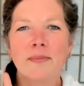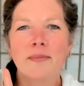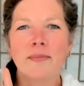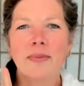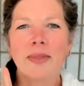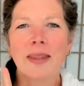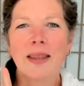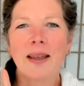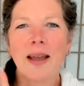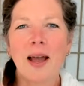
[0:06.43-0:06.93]

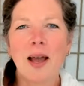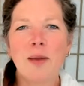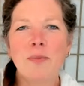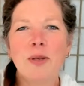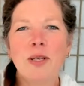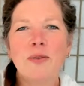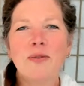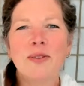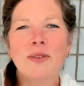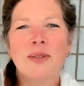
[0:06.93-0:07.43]
Hi,
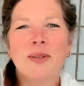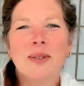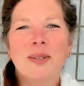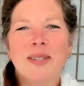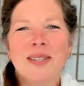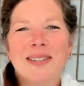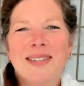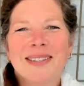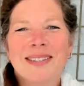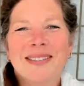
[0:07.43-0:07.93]
beautiful
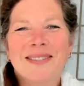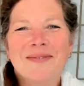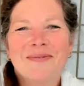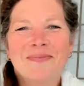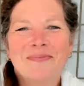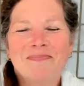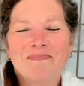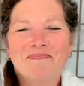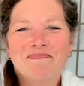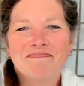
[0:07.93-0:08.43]
souls.
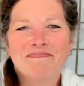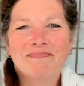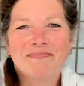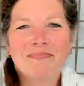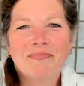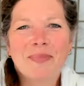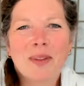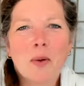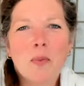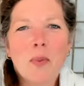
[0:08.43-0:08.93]

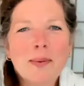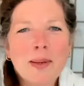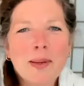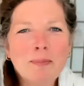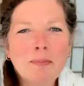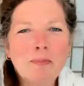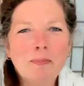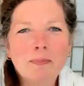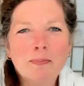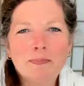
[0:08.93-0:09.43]

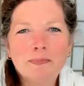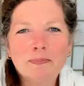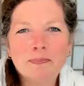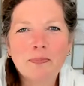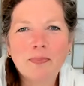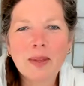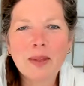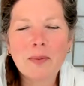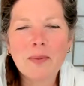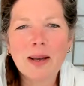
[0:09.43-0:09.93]

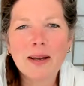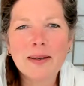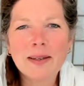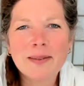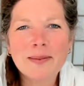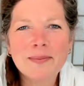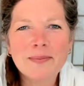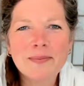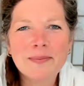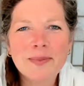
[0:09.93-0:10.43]

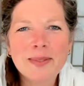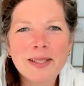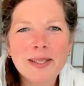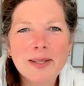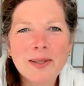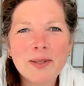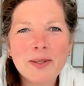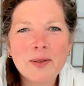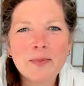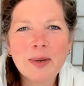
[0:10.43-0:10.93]
Welcome
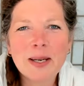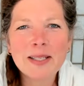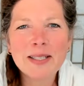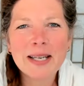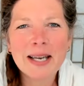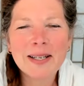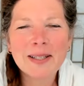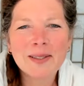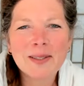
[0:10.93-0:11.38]
to my channel.